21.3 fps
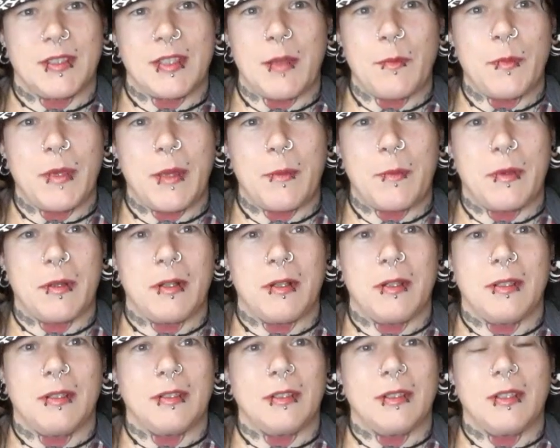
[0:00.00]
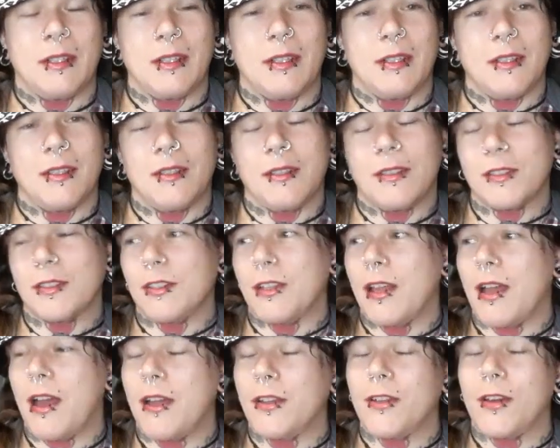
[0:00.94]
Some people
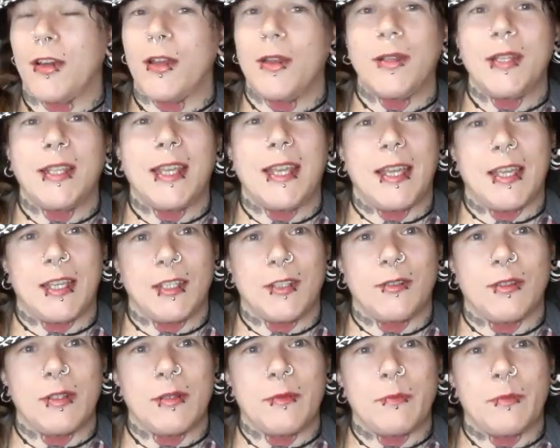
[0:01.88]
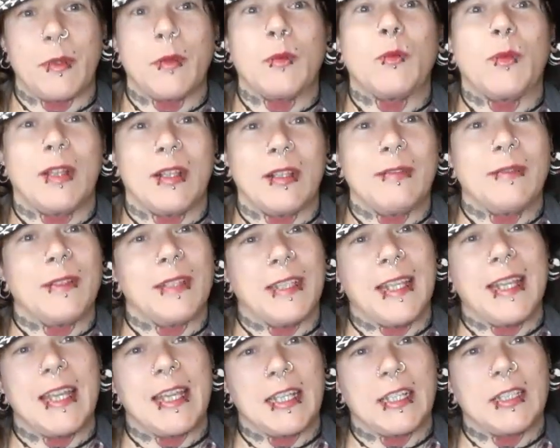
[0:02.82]
are not only ignorant but
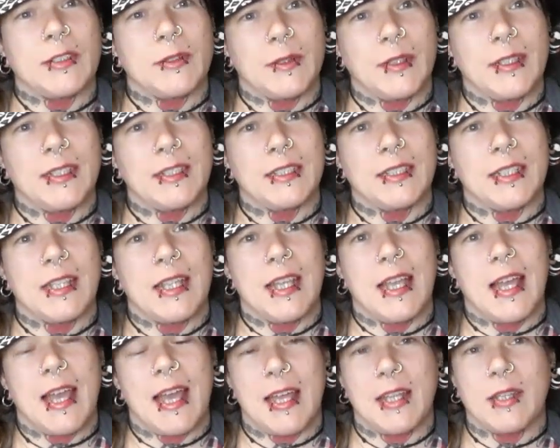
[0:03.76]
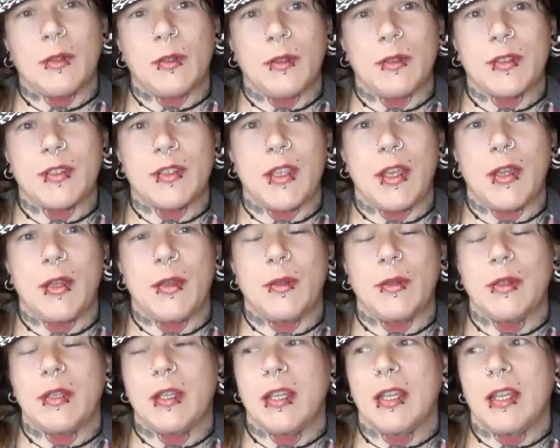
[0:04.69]
willfully ignorant and
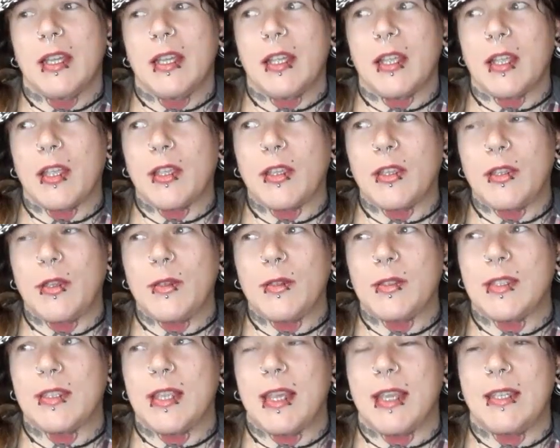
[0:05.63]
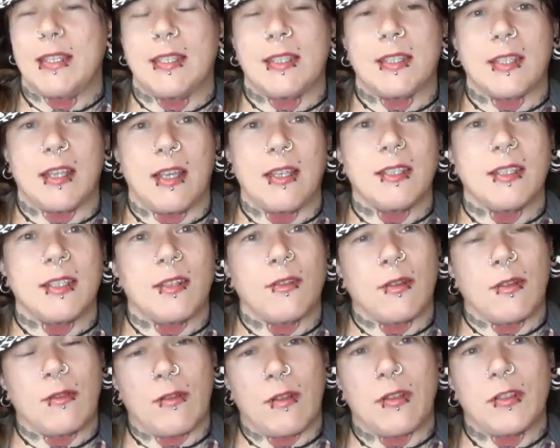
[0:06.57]
also use their disgust
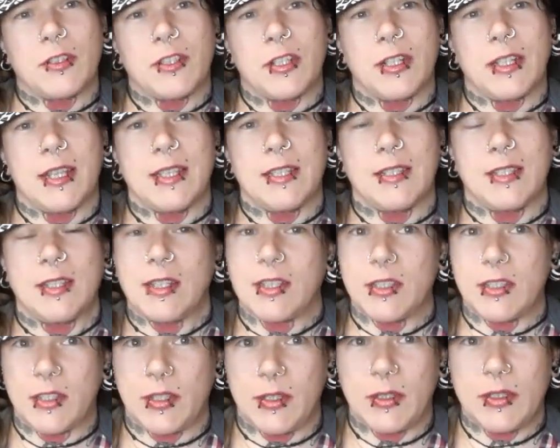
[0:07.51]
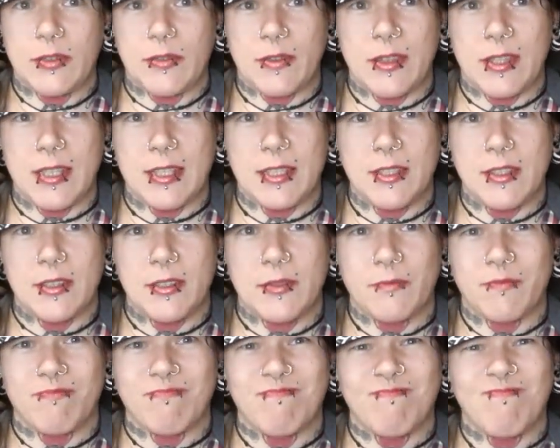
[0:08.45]
and revulsion as an excuse for
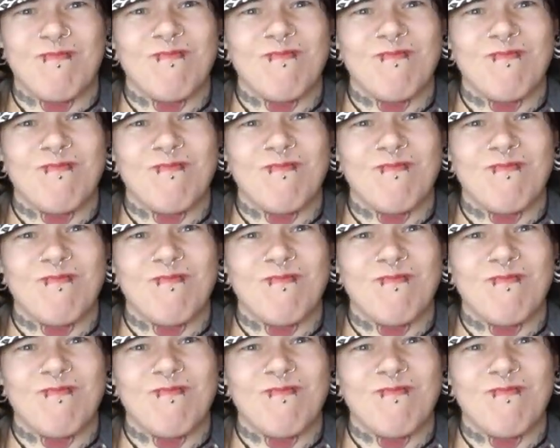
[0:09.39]
this.